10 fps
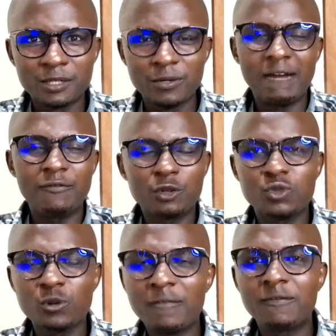We have
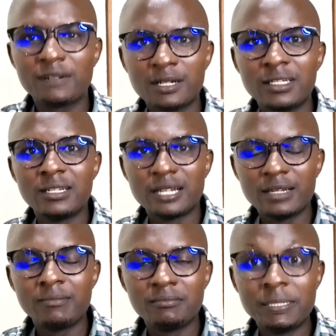those who have
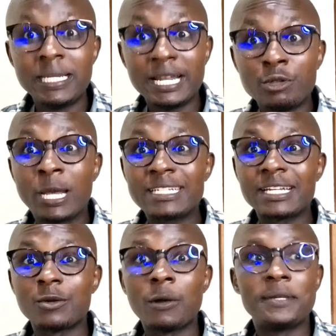been
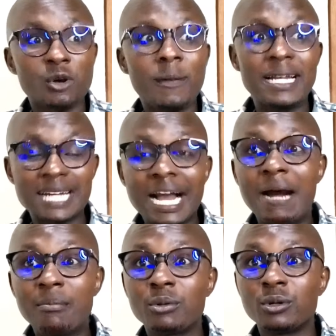educated, wamesoma hata
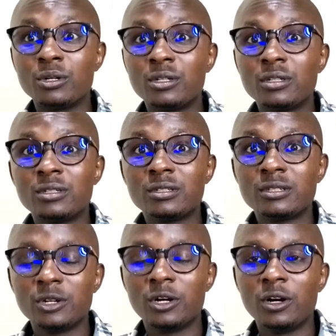ngambo,
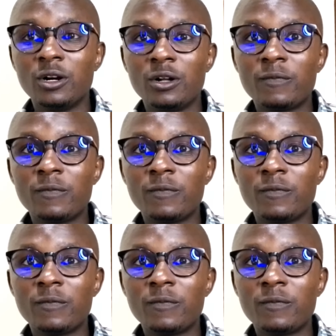you know?